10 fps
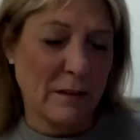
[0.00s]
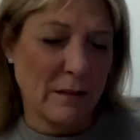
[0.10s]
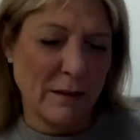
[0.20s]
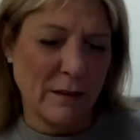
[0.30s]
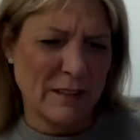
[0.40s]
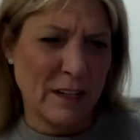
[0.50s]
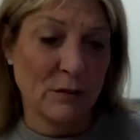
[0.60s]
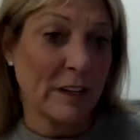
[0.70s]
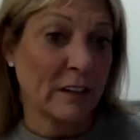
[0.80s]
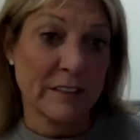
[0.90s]
the
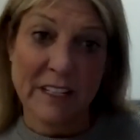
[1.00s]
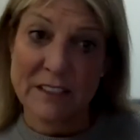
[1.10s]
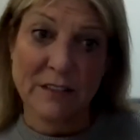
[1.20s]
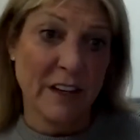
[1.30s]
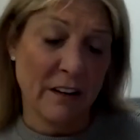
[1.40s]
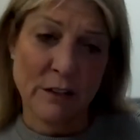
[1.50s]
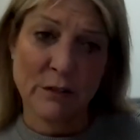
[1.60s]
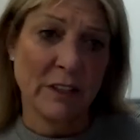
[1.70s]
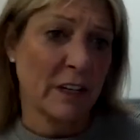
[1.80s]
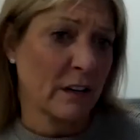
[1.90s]
neonatal intensive care
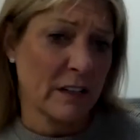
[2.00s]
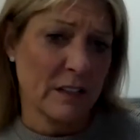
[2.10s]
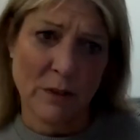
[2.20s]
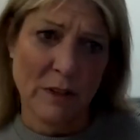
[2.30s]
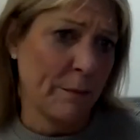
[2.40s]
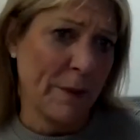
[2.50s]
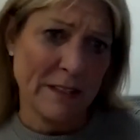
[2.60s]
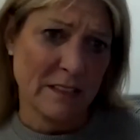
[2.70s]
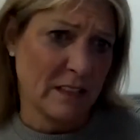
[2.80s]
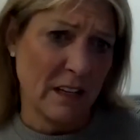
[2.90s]
unit here is one of the best